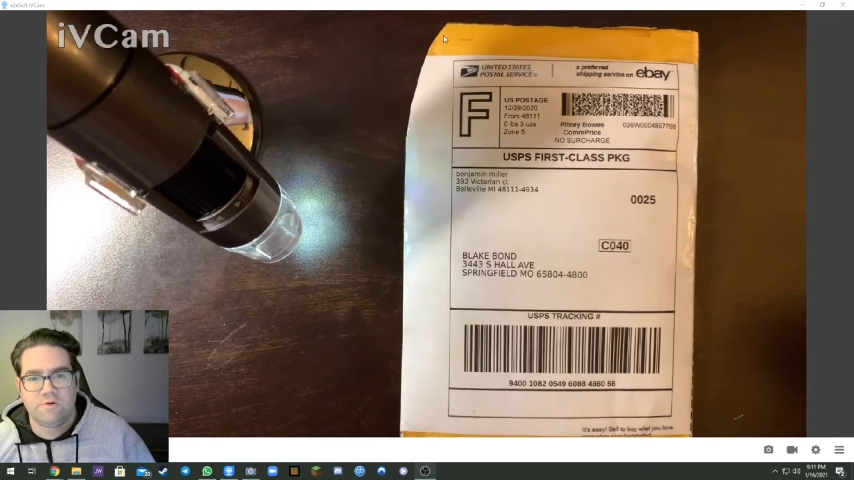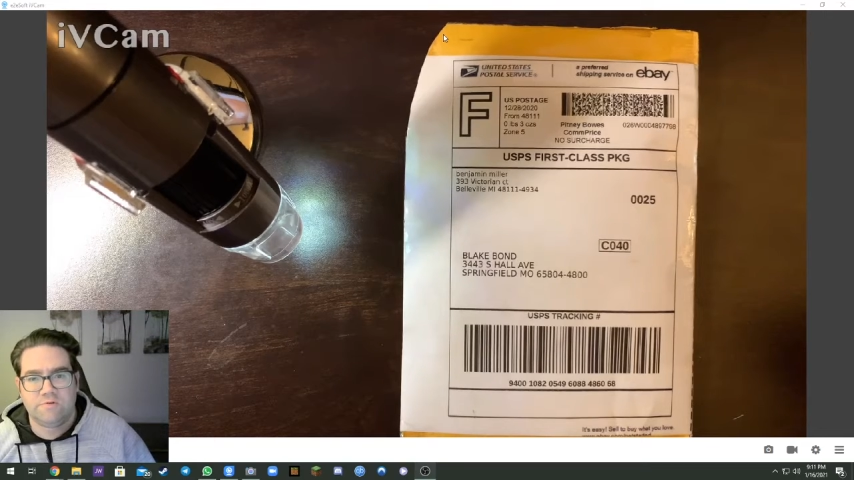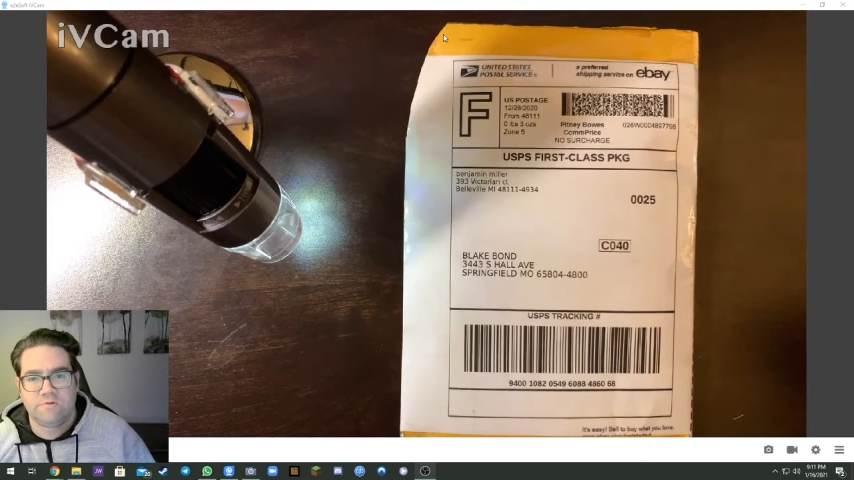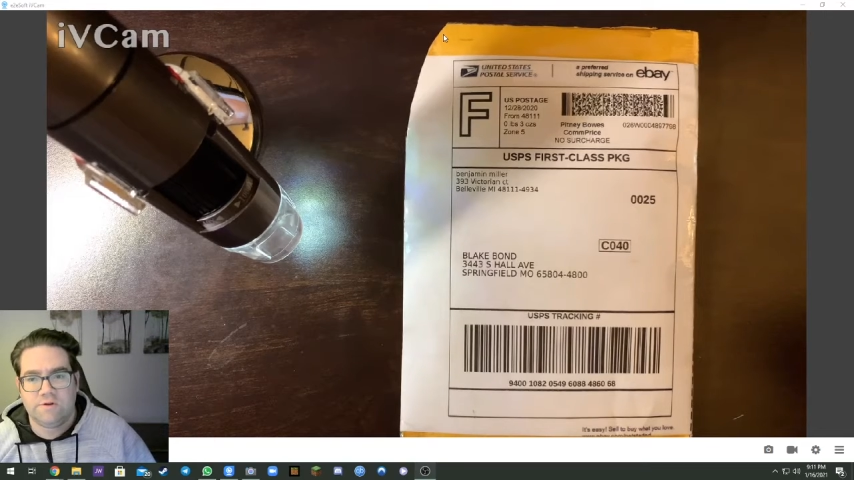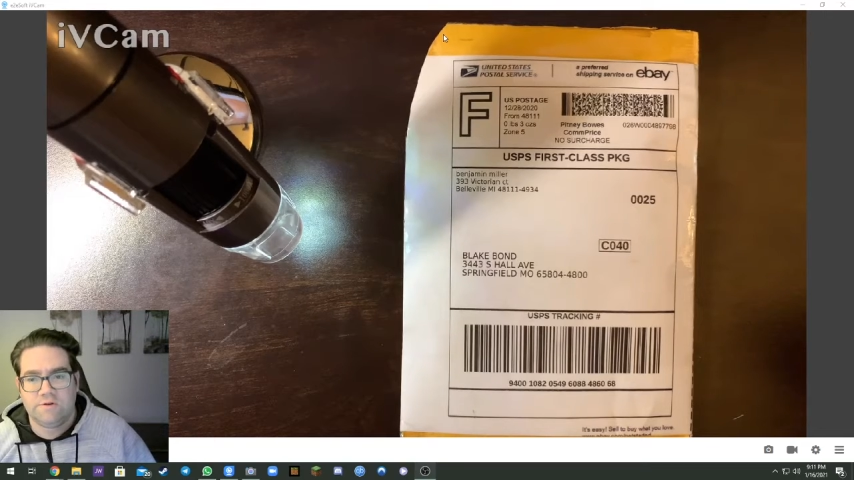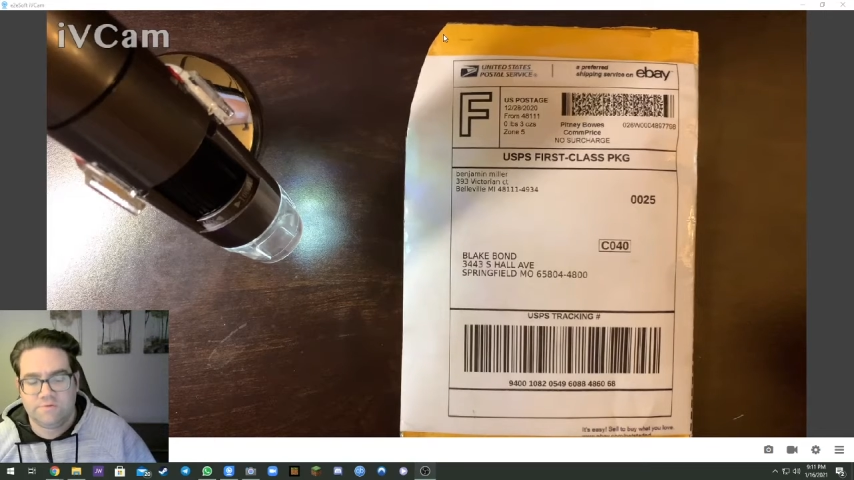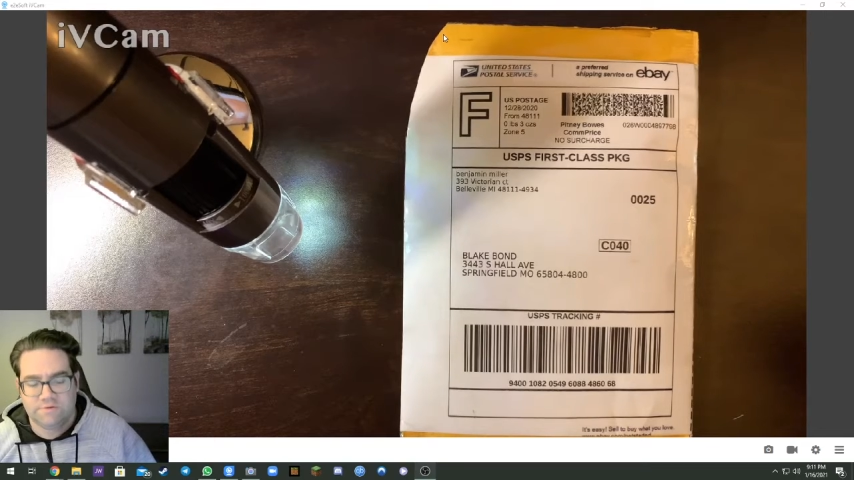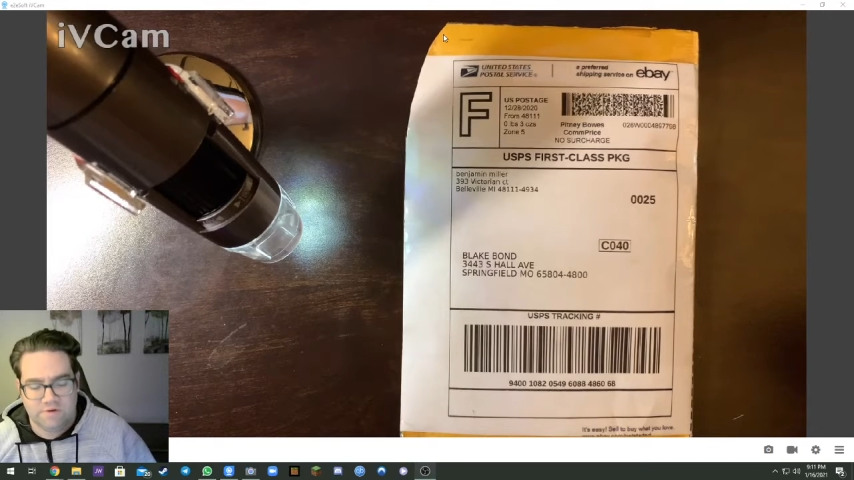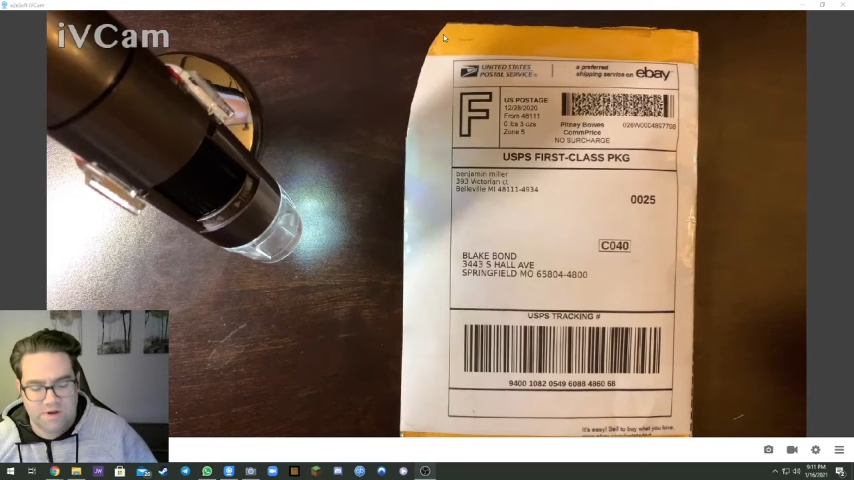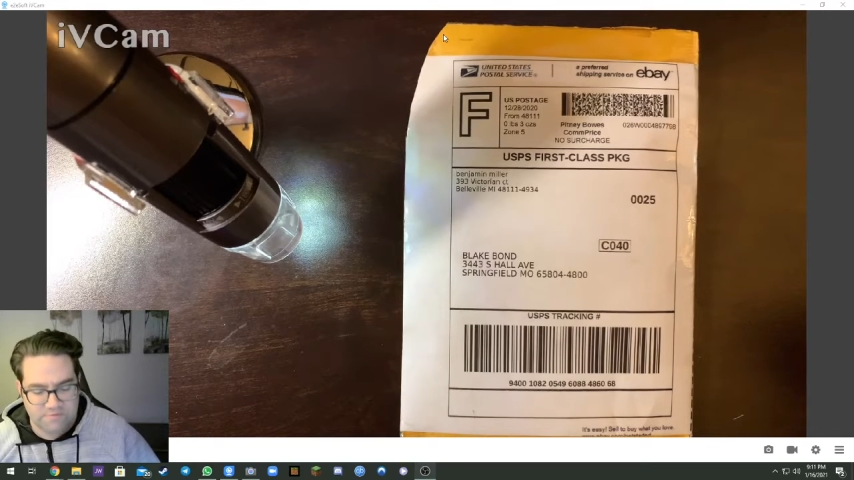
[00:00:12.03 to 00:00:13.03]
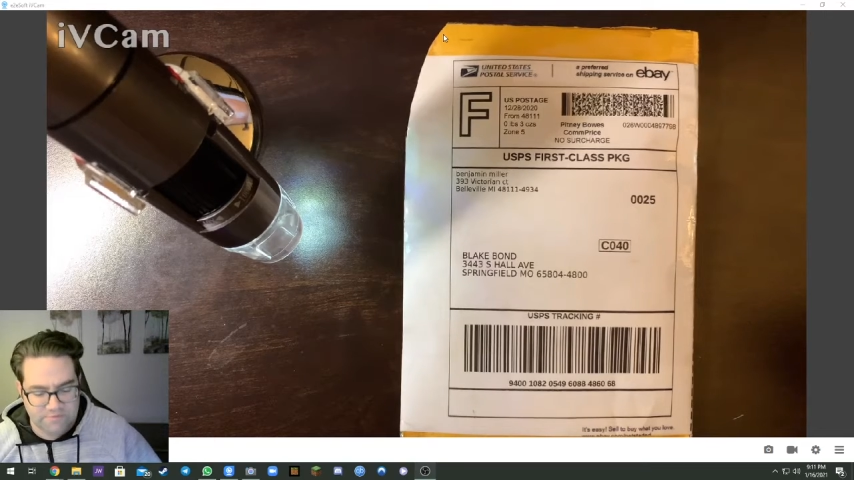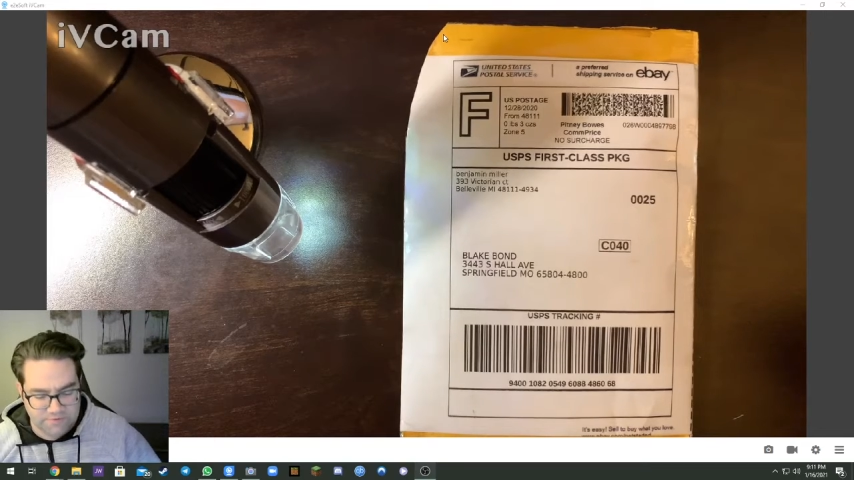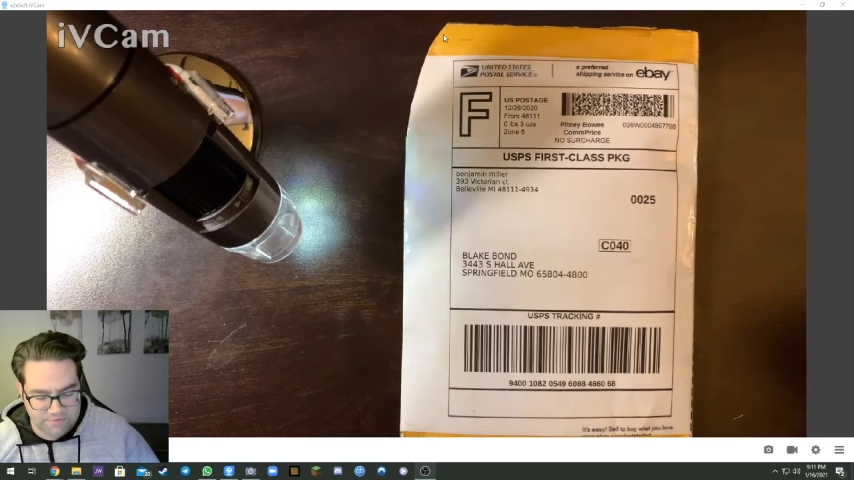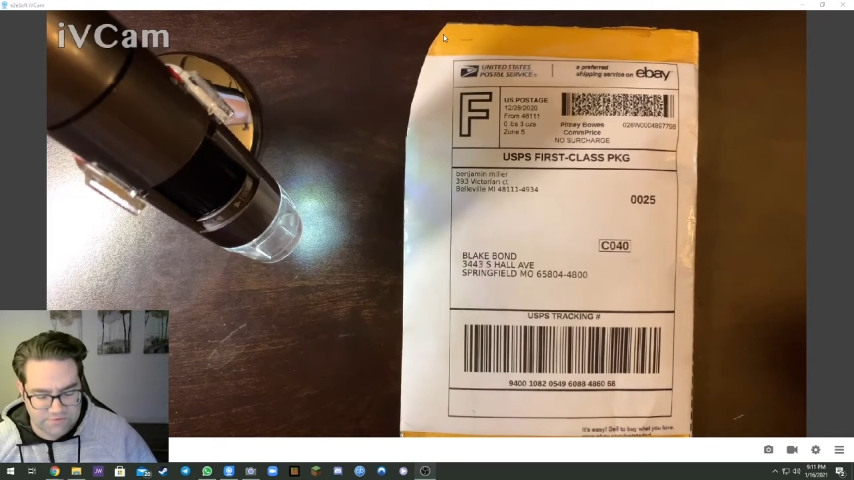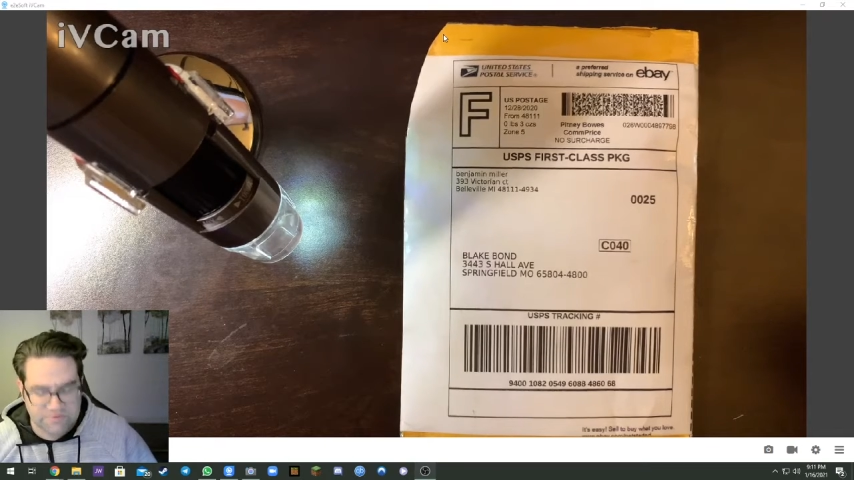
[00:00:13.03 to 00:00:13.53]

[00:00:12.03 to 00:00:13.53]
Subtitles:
so I don't have this